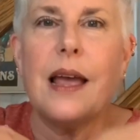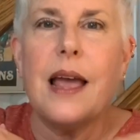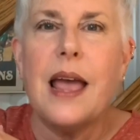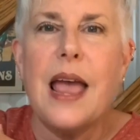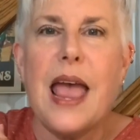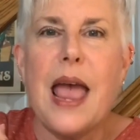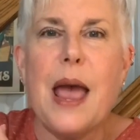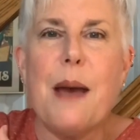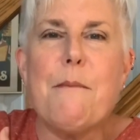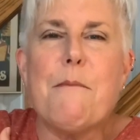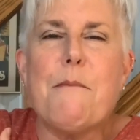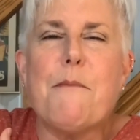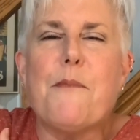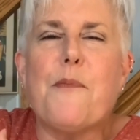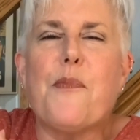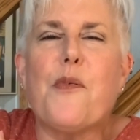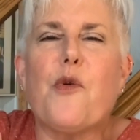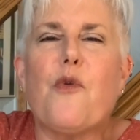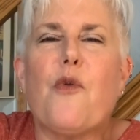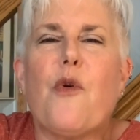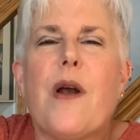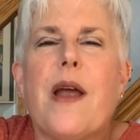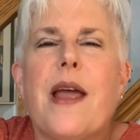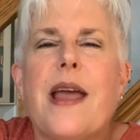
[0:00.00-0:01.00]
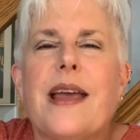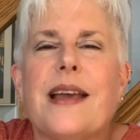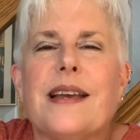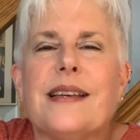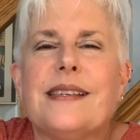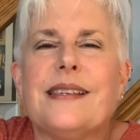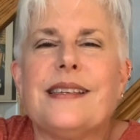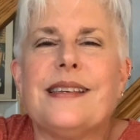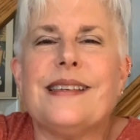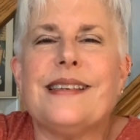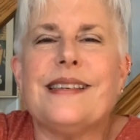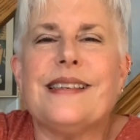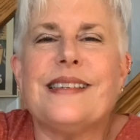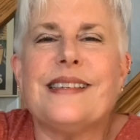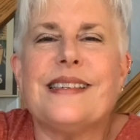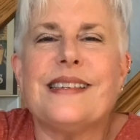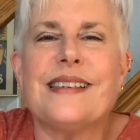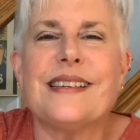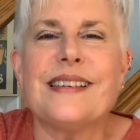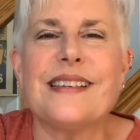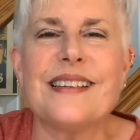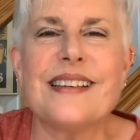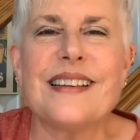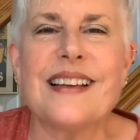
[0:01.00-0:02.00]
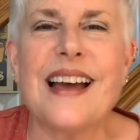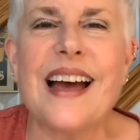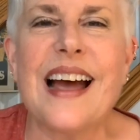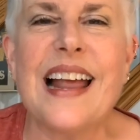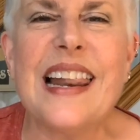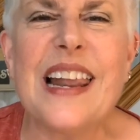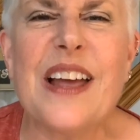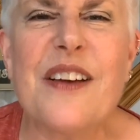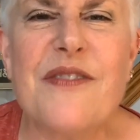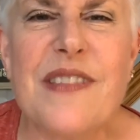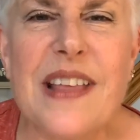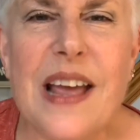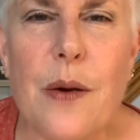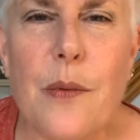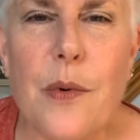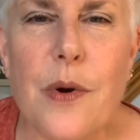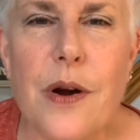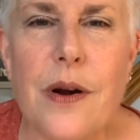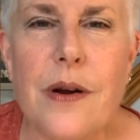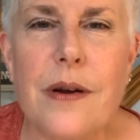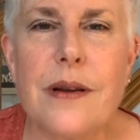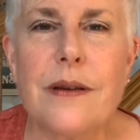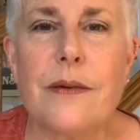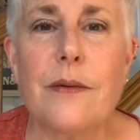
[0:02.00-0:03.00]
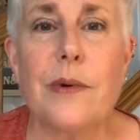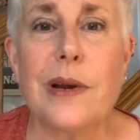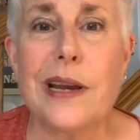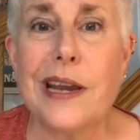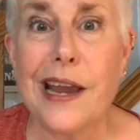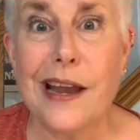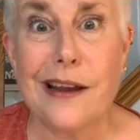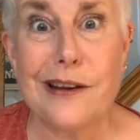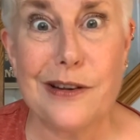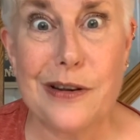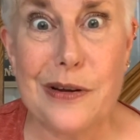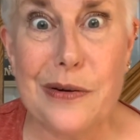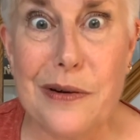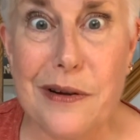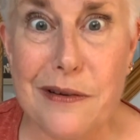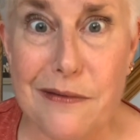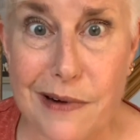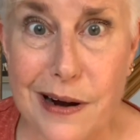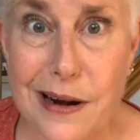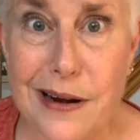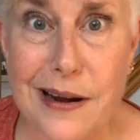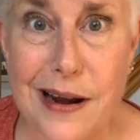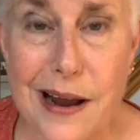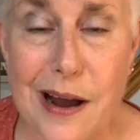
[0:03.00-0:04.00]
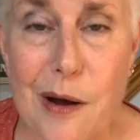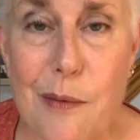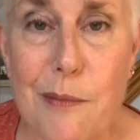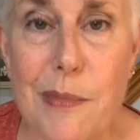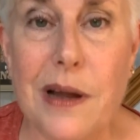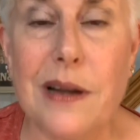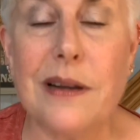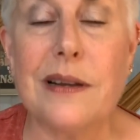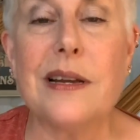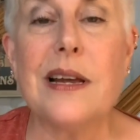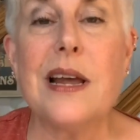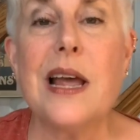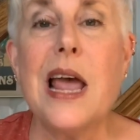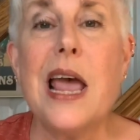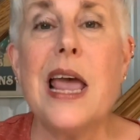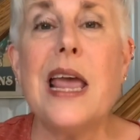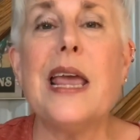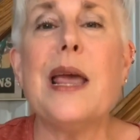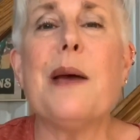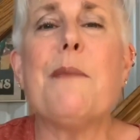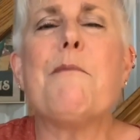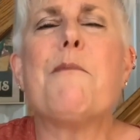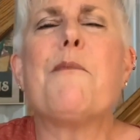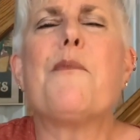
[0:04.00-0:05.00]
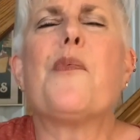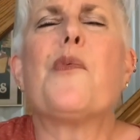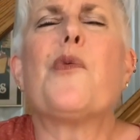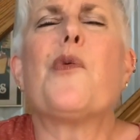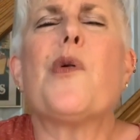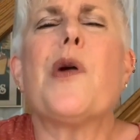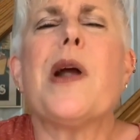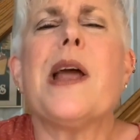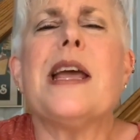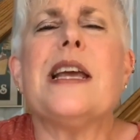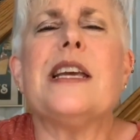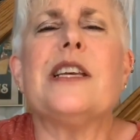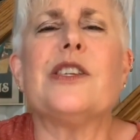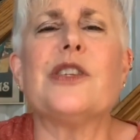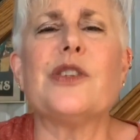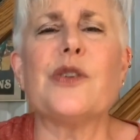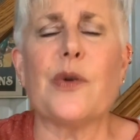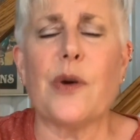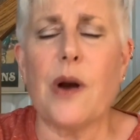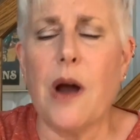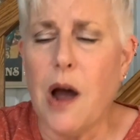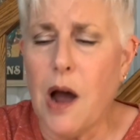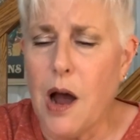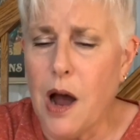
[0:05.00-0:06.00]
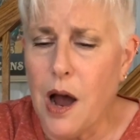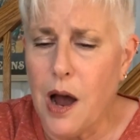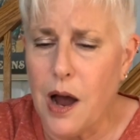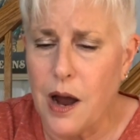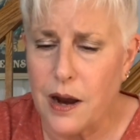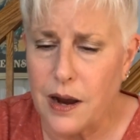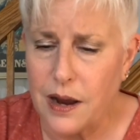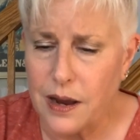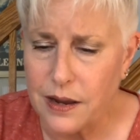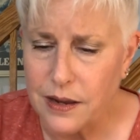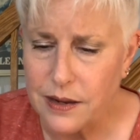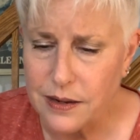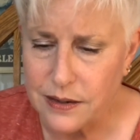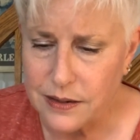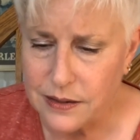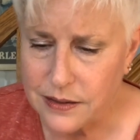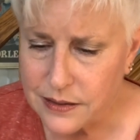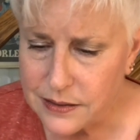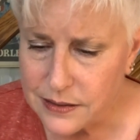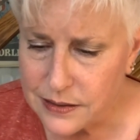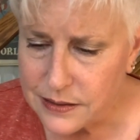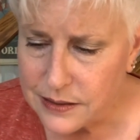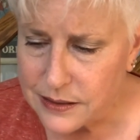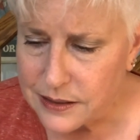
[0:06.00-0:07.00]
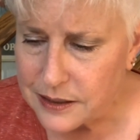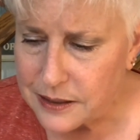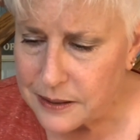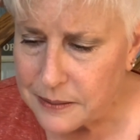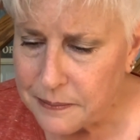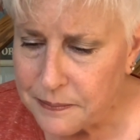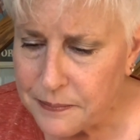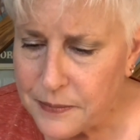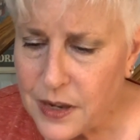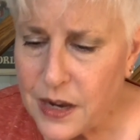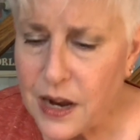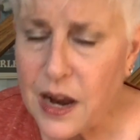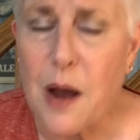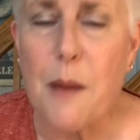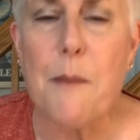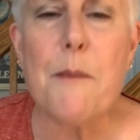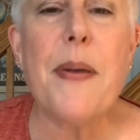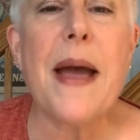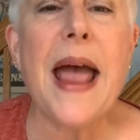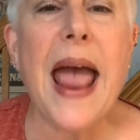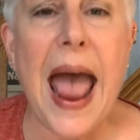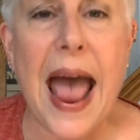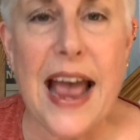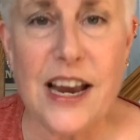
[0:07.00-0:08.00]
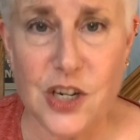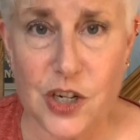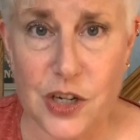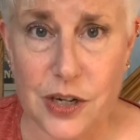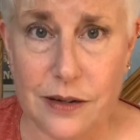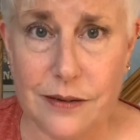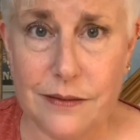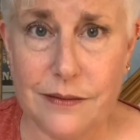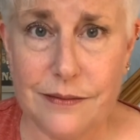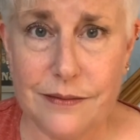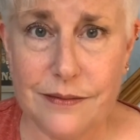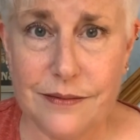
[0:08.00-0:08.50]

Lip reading: embrace. I love that word. I can't do it right now, but embrace or hug compassion